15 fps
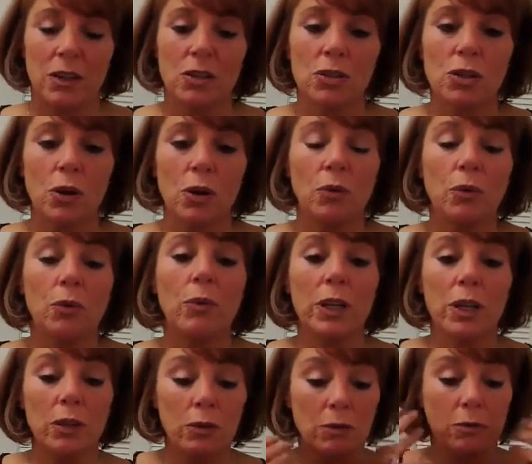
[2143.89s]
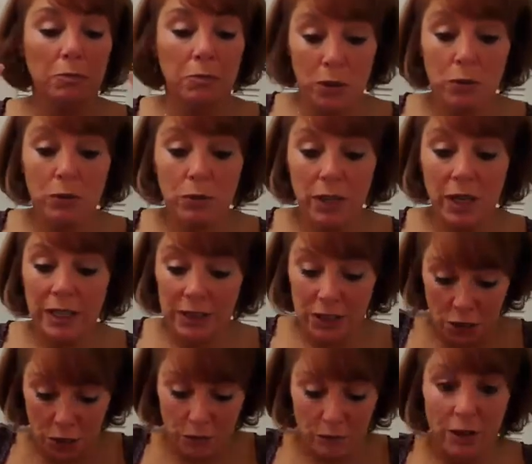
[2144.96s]
So when you puke
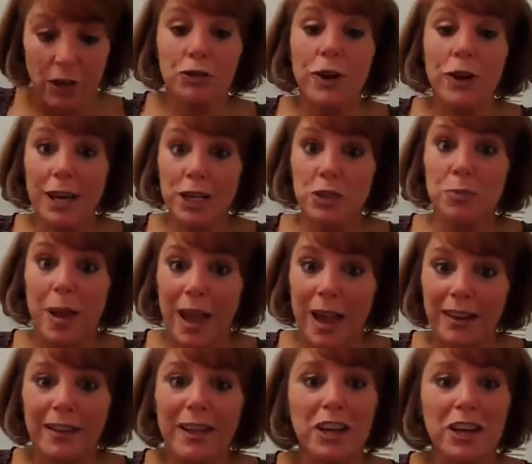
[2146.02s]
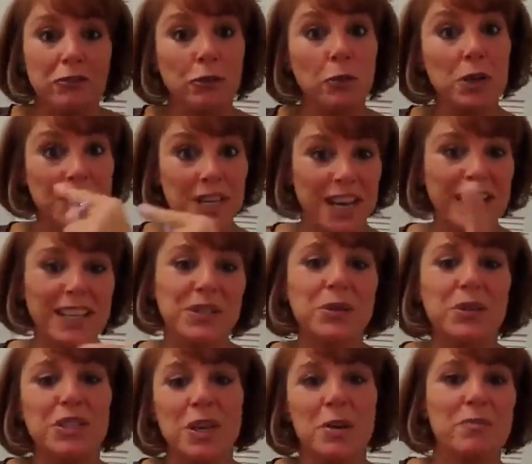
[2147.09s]
into a trash bag, like a vortex
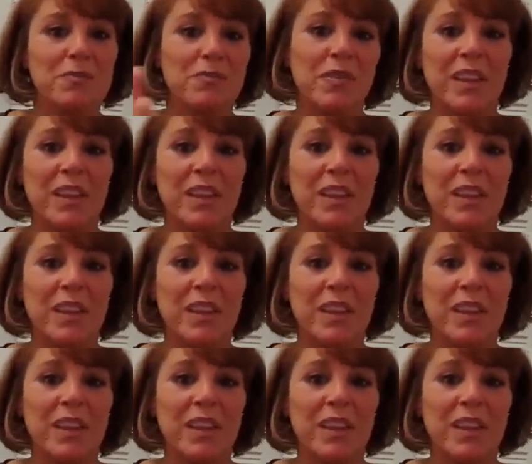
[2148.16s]
or some